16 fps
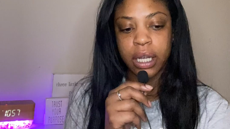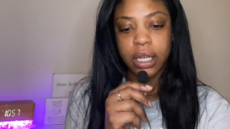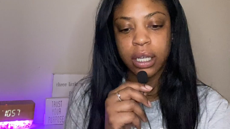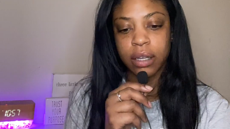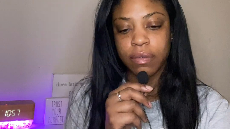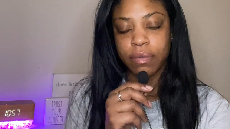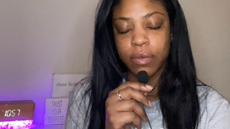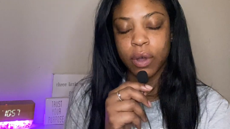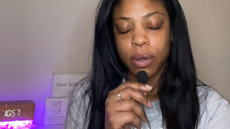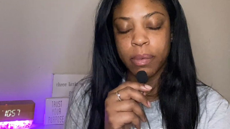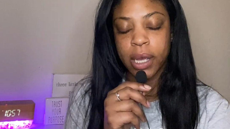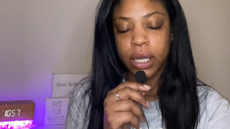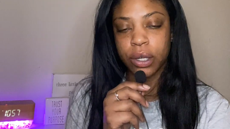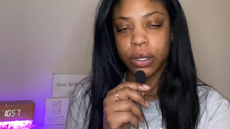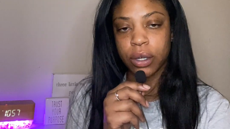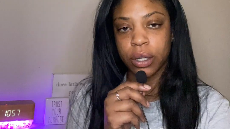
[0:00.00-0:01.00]
it could fall
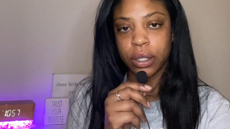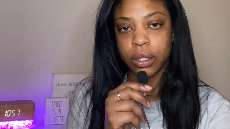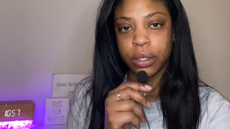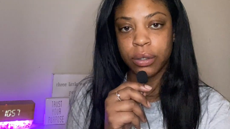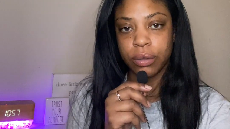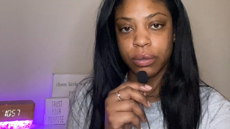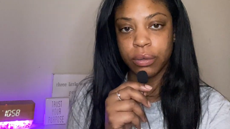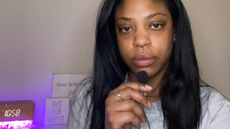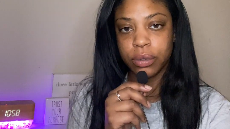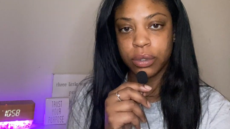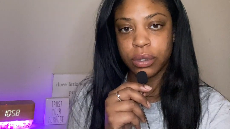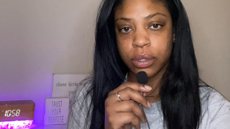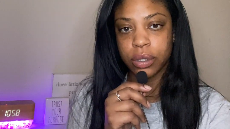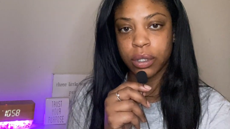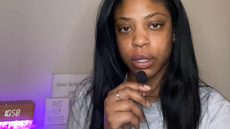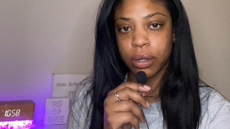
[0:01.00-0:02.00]
back on you.
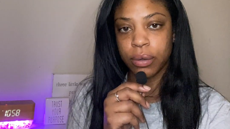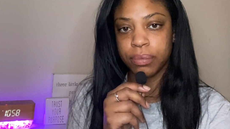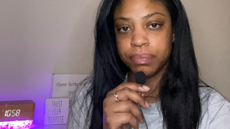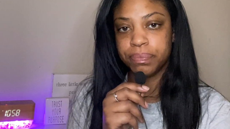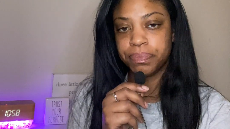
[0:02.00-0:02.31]
So